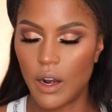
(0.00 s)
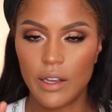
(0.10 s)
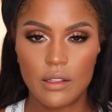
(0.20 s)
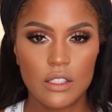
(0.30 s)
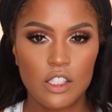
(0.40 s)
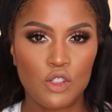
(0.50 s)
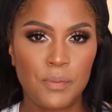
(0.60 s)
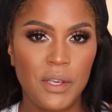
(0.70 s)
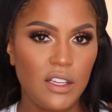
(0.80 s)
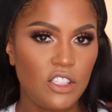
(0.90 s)
All right, this is
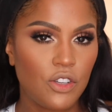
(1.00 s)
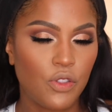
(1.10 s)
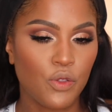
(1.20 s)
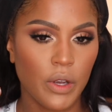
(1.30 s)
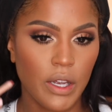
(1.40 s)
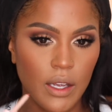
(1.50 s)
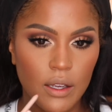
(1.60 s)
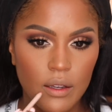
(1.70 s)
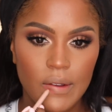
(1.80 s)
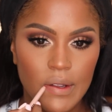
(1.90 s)
peach
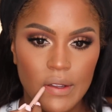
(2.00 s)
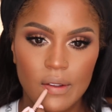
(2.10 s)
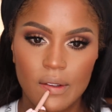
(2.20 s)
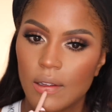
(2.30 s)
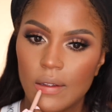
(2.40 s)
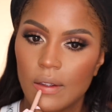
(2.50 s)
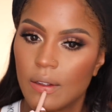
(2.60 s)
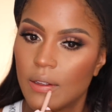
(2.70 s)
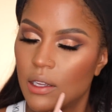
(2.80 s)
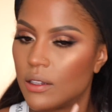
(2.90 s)
3. This is definitely
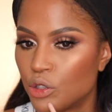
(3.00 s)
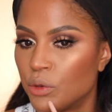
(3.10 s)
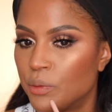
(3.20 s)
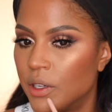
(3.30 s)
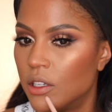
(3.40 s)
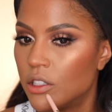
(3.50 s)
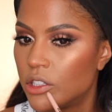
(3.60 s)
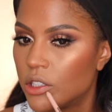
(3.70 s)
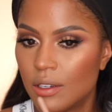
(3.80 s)
like a true peach.